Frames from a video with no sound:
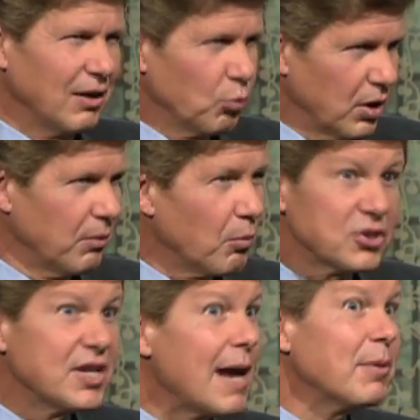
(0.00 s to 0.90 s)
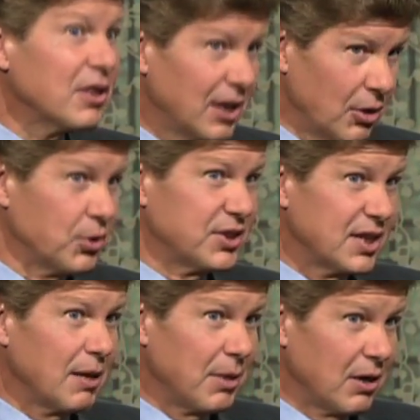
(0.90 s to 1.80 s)
And the most damning thing you could
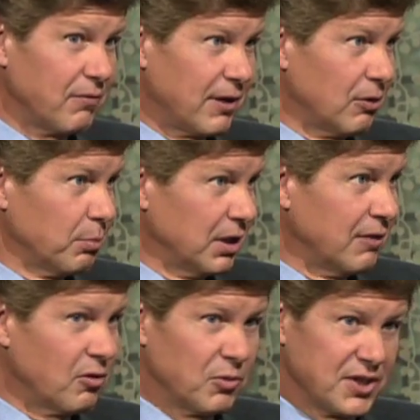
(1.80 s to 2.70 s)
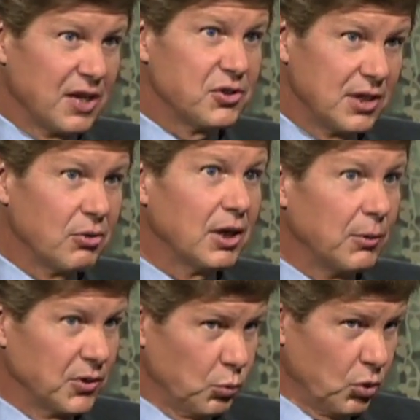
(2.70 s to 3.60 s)
say about a fellow believer was that she or he
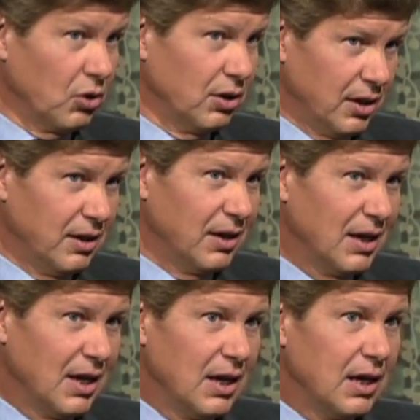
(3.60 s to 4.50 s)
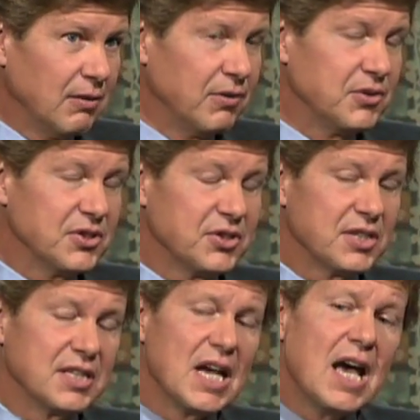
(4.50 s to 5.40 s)
was worldly in the 50s and
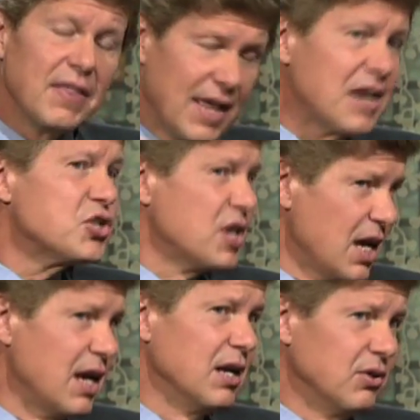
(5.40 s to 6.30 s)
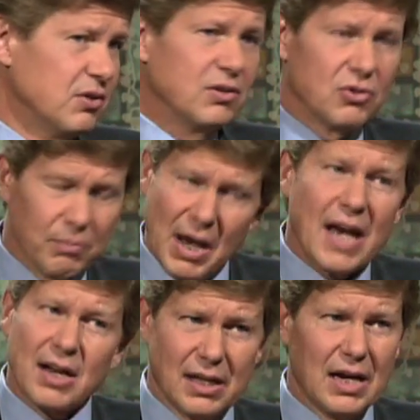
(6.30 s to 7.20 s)
60s. That changed
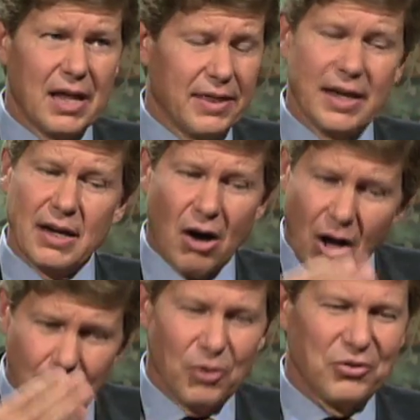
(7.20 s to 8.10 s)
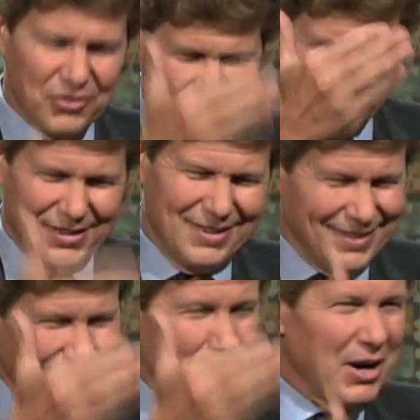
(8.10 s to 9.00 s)
dramatically, I think,
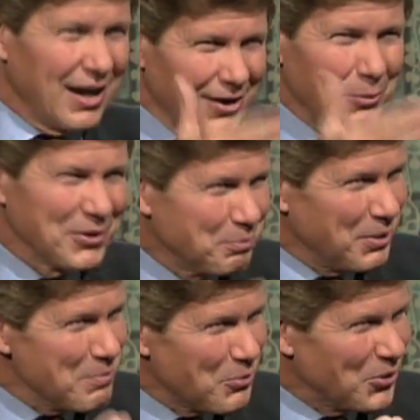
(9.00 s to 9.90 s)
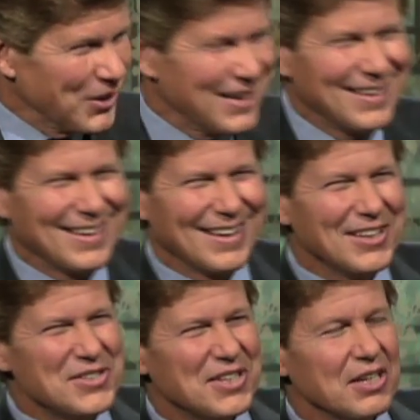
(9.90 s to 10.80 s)
I can almost pinpoint at
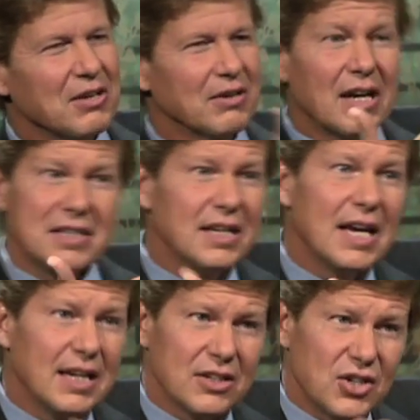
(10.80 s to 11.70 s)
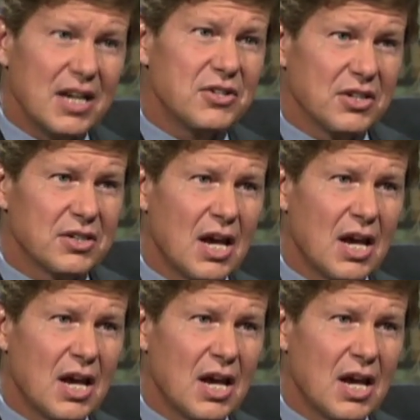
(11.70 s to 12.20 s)
least the year, 1980, it changes.